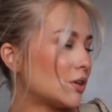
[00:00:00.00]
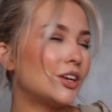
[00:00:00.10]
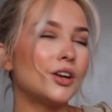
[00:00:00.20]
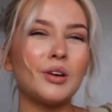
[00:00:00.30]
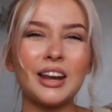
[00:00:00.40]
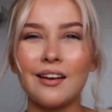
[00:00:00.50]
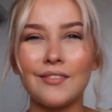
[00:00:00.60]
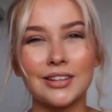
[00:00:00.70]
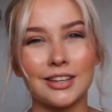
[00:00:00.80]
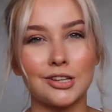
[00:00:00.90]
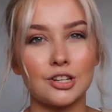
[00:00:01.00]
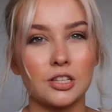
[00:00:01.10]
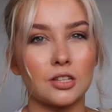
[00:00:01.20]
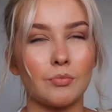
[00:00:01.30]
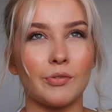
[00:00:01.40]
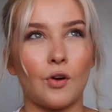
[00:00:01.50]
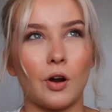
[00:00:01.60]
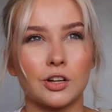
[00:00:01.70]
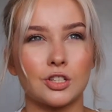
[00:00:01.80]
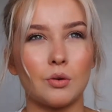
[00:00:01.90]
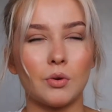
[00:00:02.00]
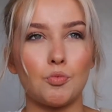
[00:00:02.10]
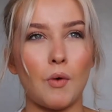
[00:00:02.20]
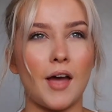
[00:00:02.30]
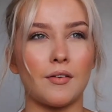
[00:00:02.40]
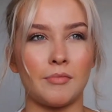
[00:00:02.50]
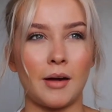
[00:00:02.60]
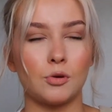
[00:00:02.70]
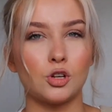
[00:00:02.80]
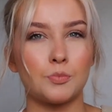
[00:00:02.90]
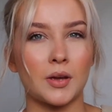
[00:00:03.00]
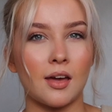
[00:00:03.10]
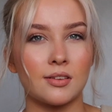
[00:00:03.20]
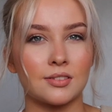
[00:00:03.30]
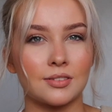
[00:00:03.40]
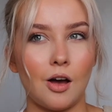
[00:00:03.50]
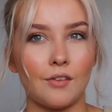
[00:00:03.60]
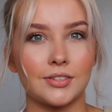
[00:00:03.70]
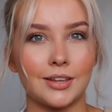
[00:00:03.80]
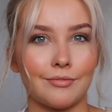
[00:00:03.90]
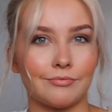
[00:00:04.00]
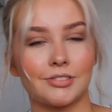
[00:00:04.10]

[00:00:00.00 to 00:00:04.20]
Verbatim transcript: You know, and I've had t-shirt dresses on before, I just don't want to wear them that much because obviously if